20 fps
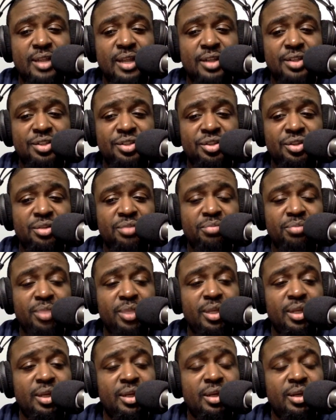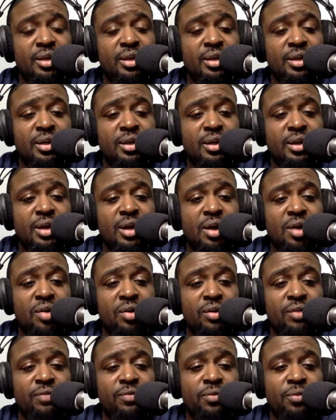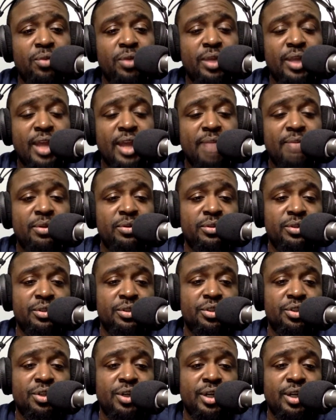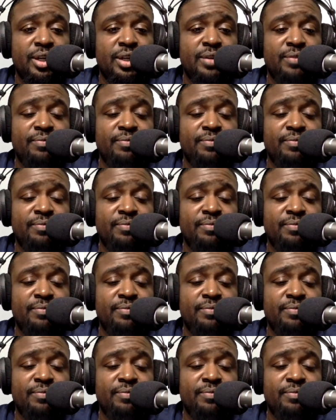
should be on a 4 game losing streak.